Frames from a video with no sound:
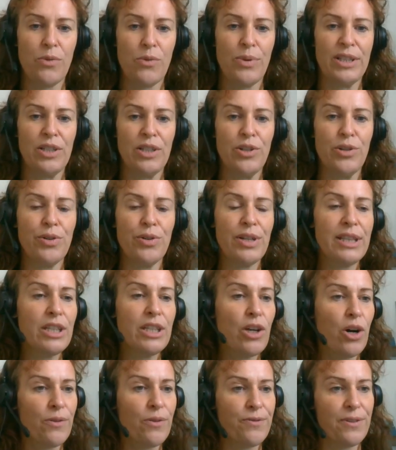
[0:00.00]
whether you're in
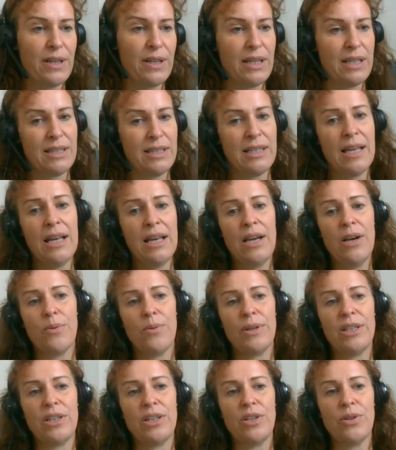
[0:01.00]
the office,
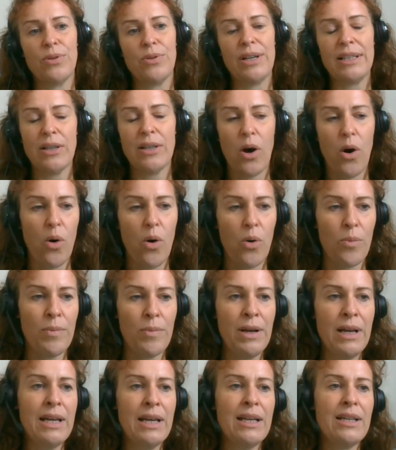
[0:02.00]
whether you're at home.